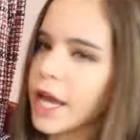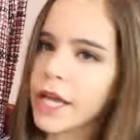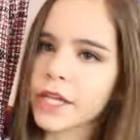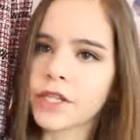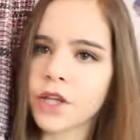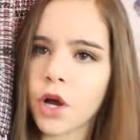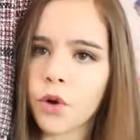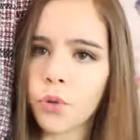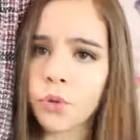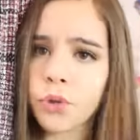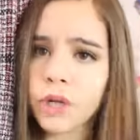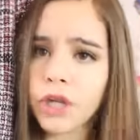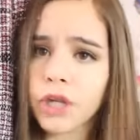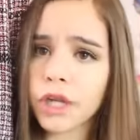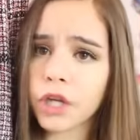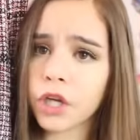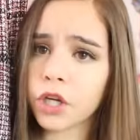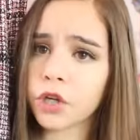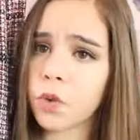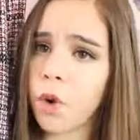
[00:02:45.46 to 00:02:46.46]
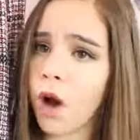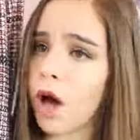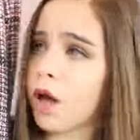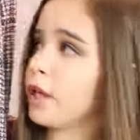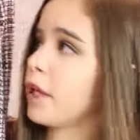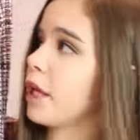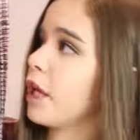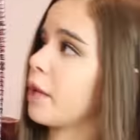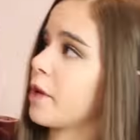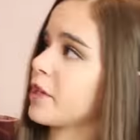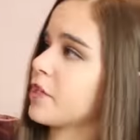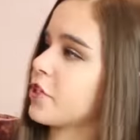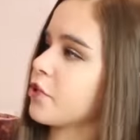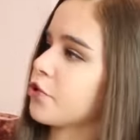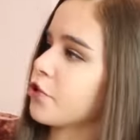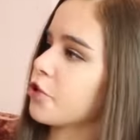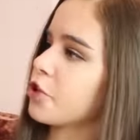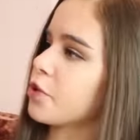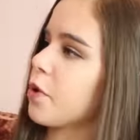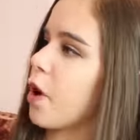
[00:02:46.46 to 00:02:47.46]
It's a really good quality and my
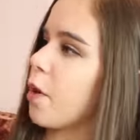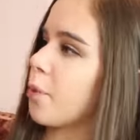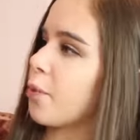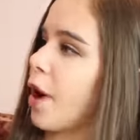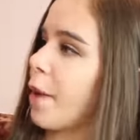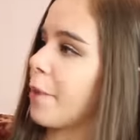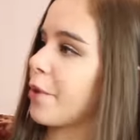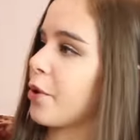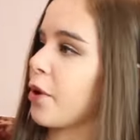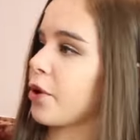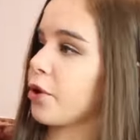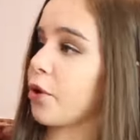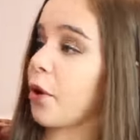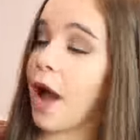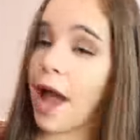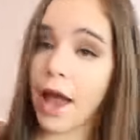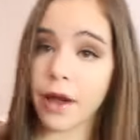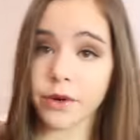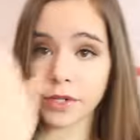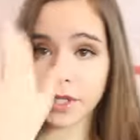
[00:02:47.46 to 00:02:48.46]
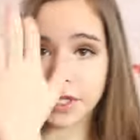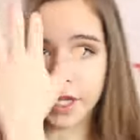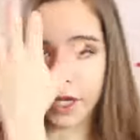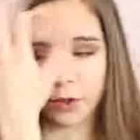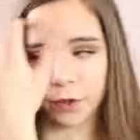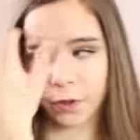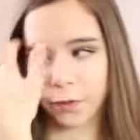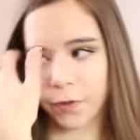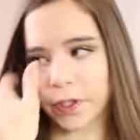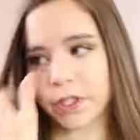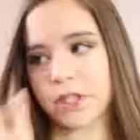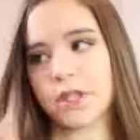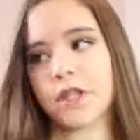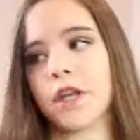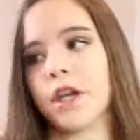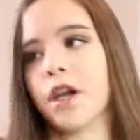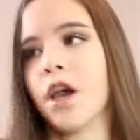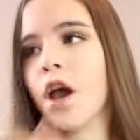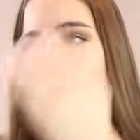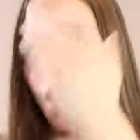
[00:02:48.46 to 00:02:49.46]
sister's probably going to Ohio State
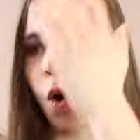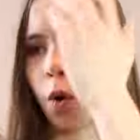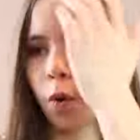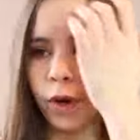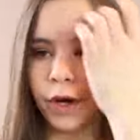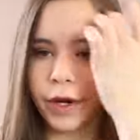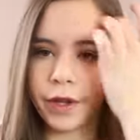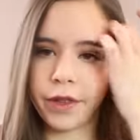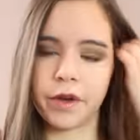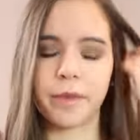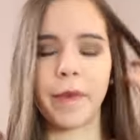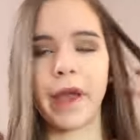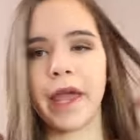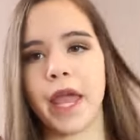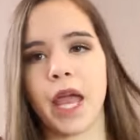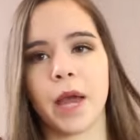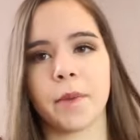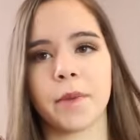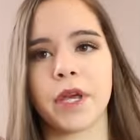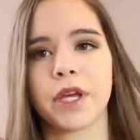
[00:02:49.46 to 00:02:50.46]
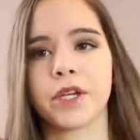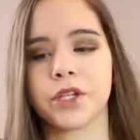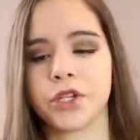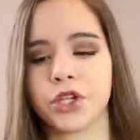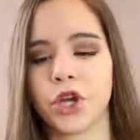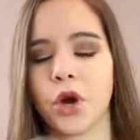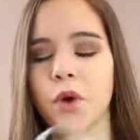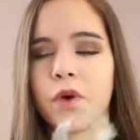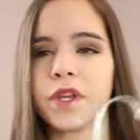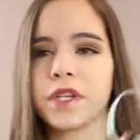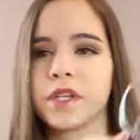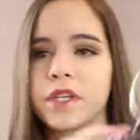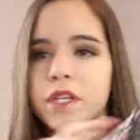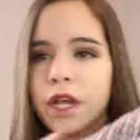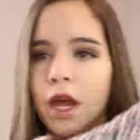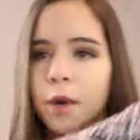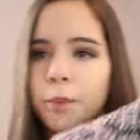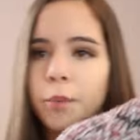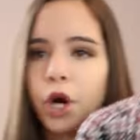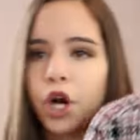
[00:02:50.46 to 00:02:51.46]
University or either Miami so this is
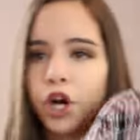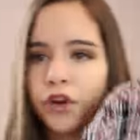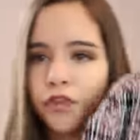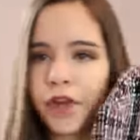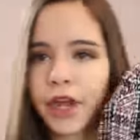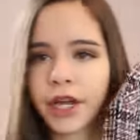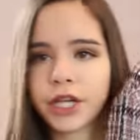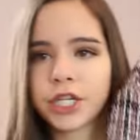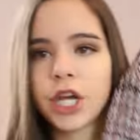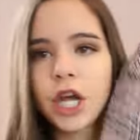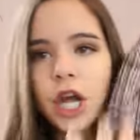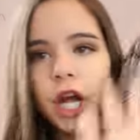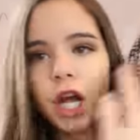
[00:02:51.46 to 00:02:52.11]
like perfect